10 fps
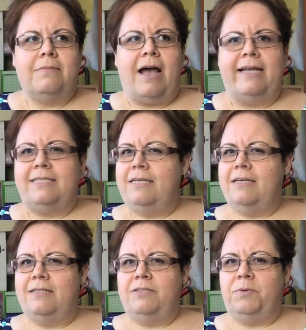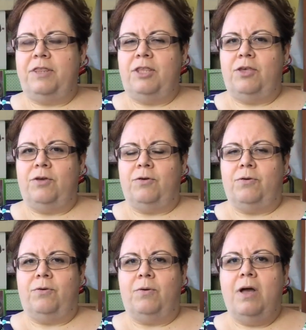ideas with
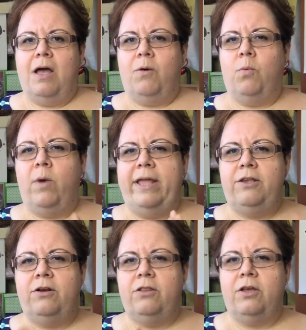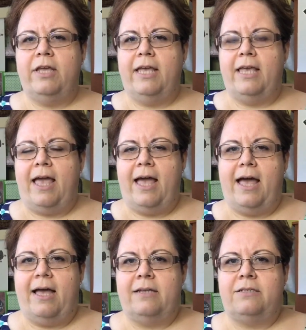you when you're looking
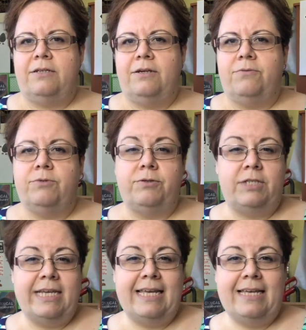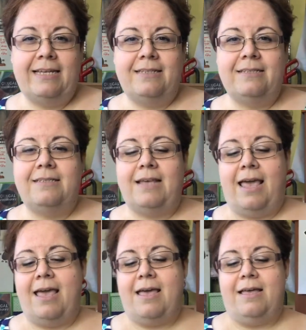at routines
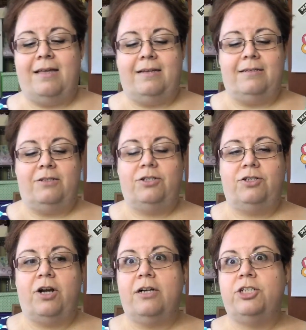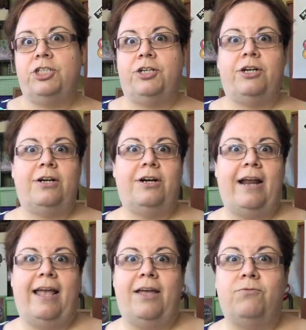and structure
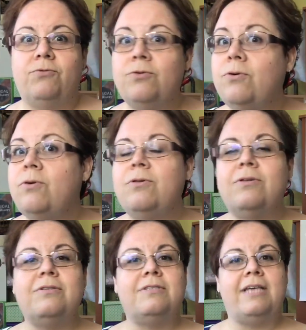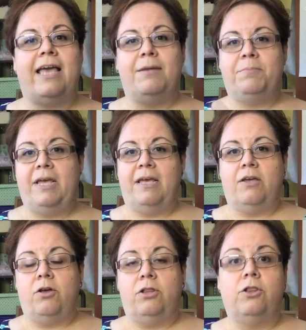and rules and being a
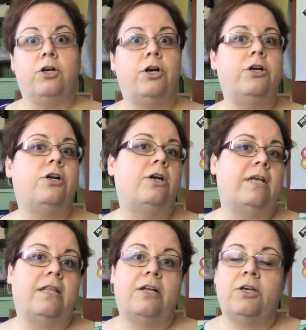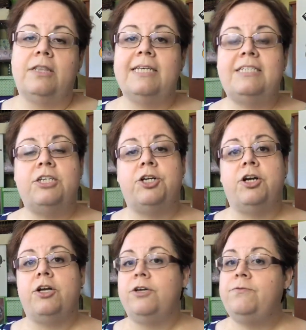good learner, a good listener, a
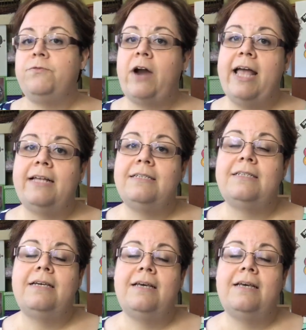good friend,